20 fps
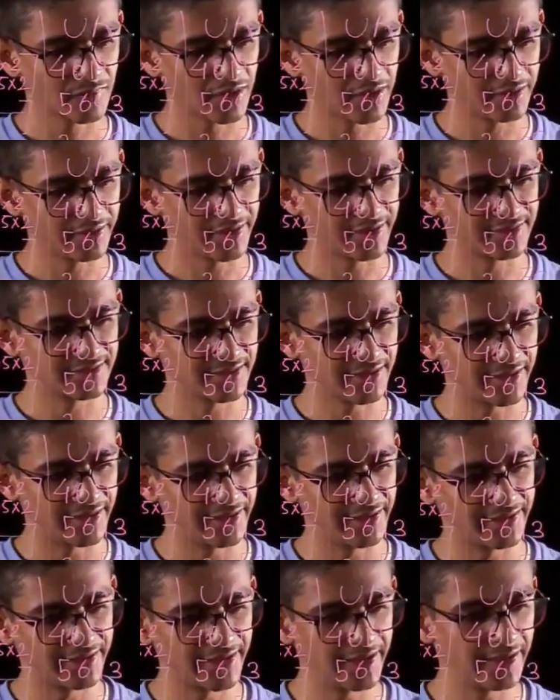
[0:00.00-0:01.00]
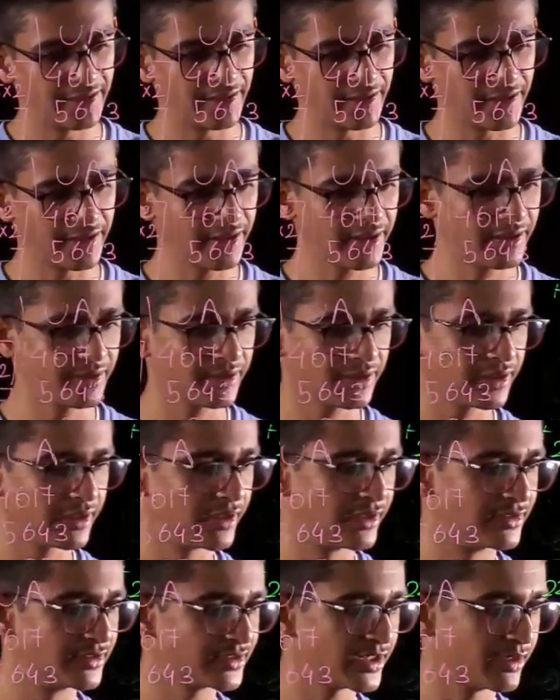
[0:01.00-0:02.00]
And that's the heat gain rate
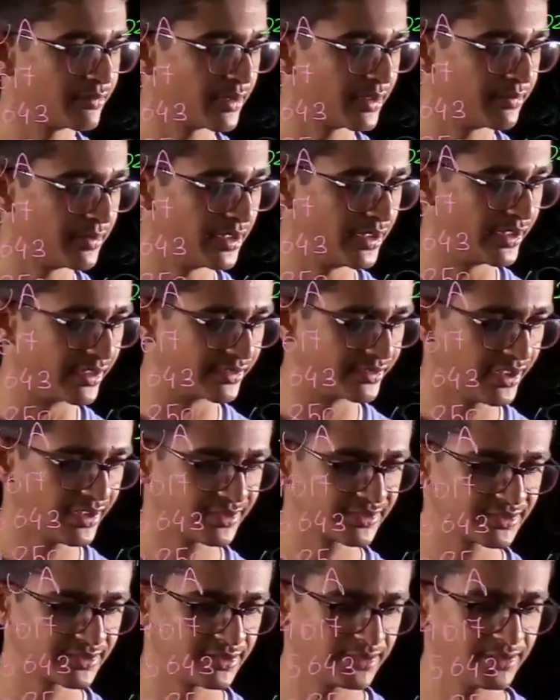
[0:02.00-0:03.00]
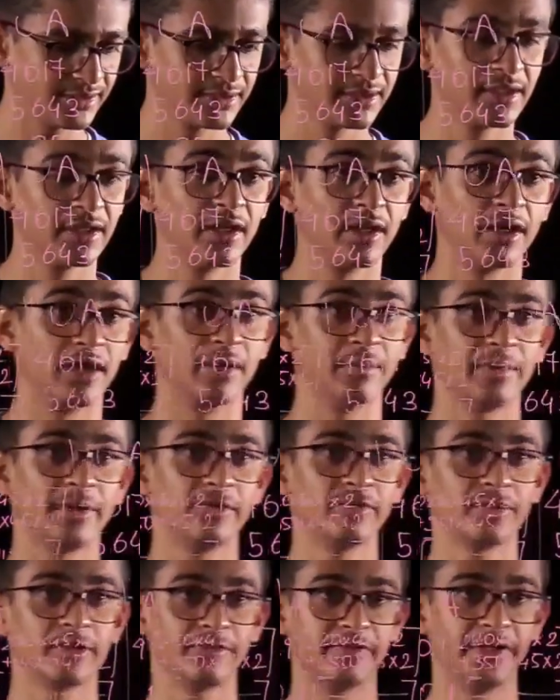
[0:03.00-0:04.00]
inside my building. That's the
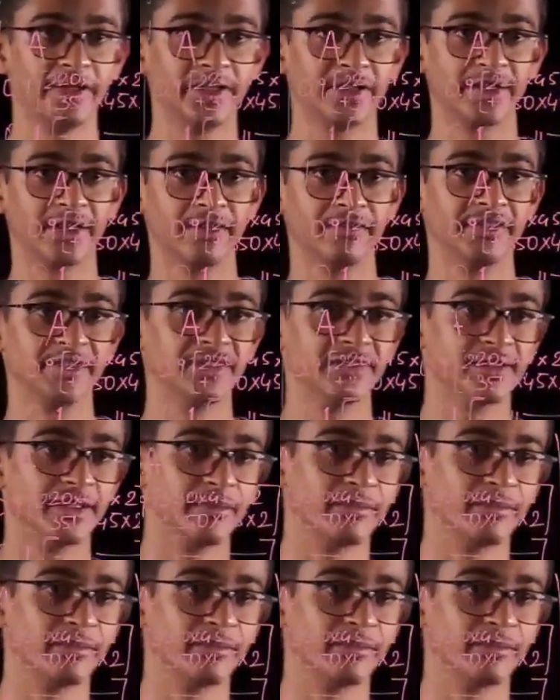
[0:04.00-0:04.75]
amount of heat gain which is